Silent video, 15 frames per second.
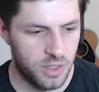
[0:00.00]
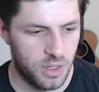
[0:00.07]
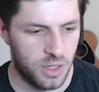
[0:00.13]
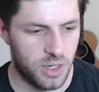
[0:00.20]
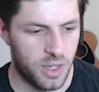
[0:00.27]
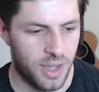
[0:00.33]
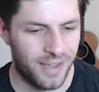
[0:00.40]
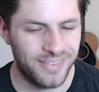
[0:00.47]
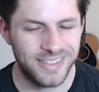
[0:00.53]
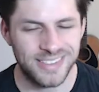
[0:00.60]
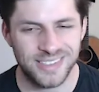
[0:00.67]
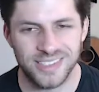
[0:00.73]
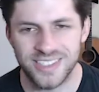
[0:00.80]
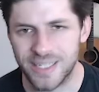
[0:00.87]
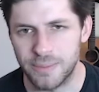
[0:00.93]
at least
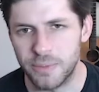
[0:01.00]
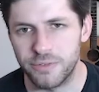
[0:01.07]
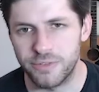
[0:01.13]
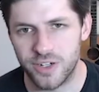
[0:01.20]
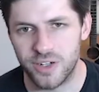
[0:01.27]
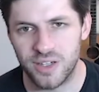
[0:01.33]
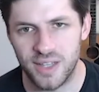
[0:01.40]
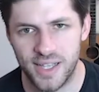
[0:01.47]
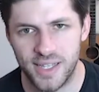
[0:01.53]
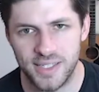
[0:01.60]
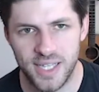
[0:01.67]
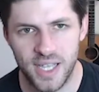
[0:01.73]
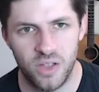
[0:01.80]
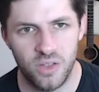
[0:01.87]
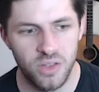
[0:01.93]
some of their
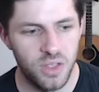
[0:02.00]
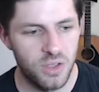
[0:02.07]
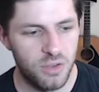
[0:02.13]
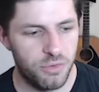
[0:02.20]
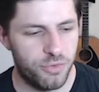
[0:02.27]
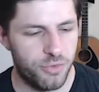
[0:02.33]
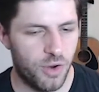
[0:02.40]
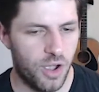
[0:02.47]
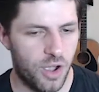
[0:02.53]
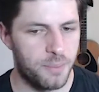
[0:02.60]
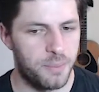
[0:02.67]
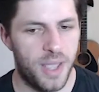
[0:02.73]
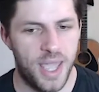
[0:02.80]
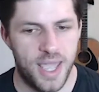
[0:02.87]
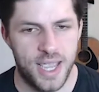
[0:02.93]
clientele from
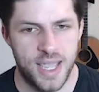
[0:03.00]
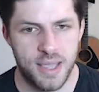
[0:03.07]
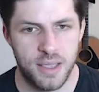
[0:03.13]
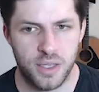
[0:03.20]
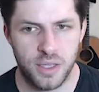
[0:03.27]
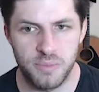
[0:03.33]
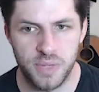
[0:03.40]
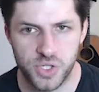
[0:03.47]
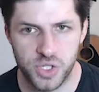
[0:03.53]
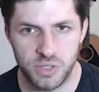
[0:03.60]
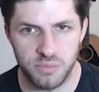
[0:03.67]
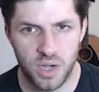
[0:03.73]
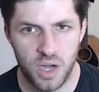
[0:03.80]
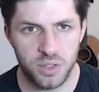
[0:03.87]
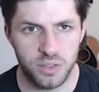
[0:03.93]
a commission
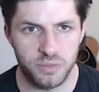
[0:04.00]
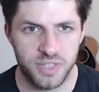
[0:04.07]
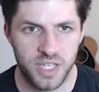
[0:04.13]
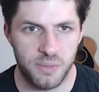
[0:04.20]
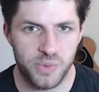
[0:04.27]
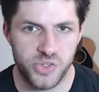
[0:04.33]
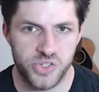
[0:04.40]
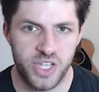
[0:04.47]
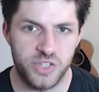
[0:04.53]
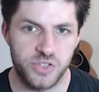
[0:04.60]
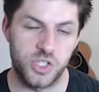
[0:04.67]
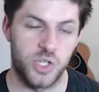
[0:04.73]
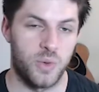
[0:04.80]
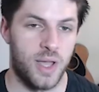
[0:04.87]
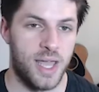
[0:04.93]
model of 10%
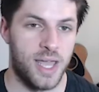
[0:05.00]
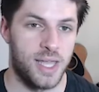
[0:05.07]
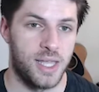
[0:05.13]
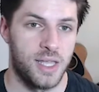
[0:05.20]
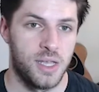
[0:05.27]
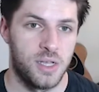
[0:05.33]
to a